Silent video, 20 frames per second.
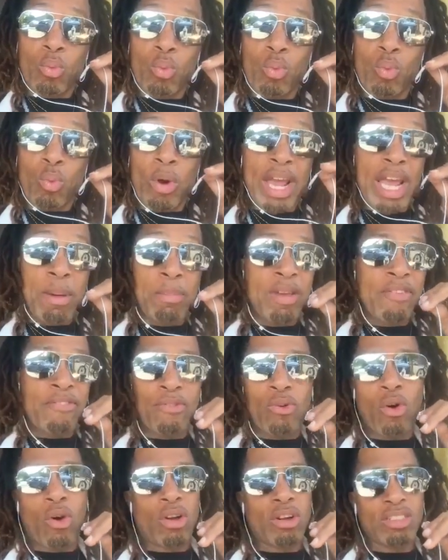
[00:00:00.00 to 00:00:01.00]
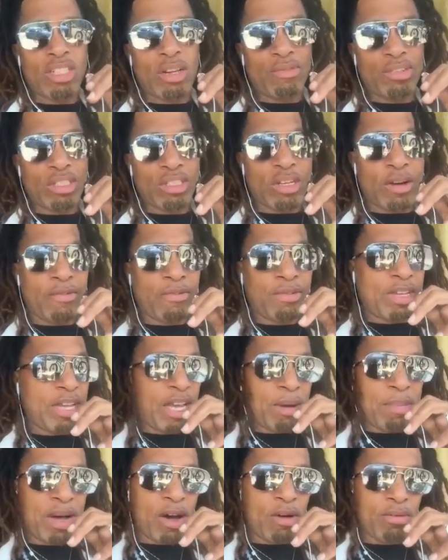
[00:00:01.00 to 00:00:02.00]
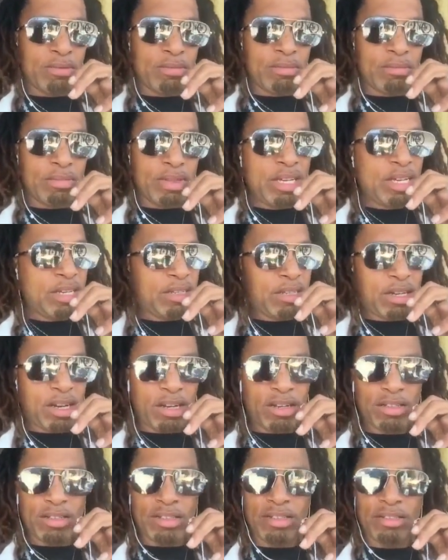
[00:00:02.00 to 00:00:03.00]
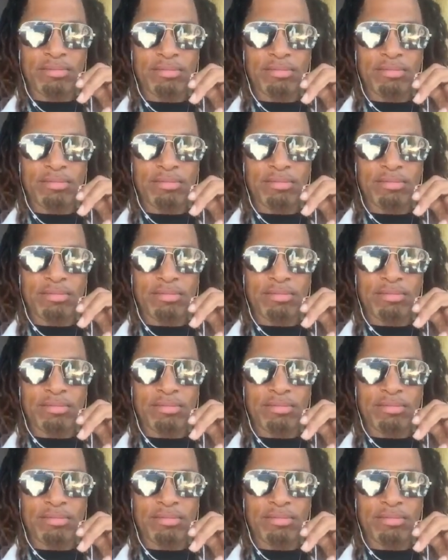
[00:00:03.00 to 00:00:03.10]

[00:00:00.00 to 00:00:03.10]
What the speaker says: Way before all this other stuff came out. Hidden Colors.